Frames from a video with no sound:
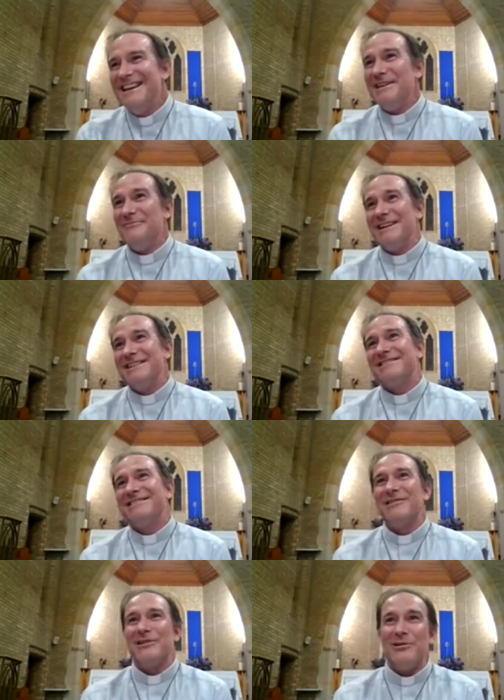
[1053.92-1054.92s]
your mates
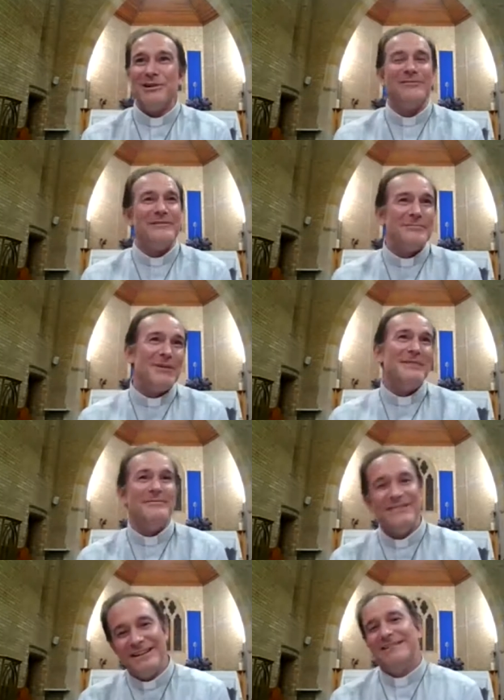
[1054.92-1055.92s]
call you from the pub,
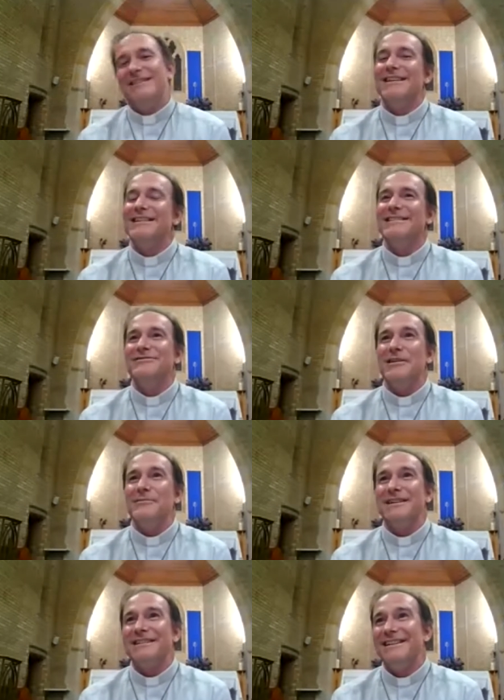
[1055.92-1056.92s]
and then straight
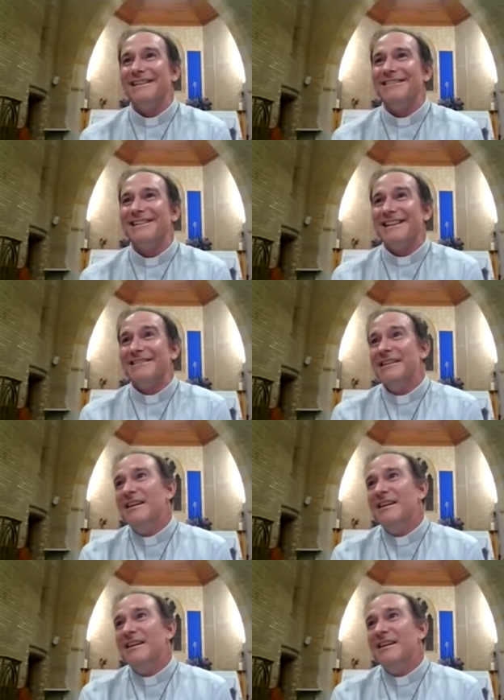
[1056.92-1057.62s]
back down there again.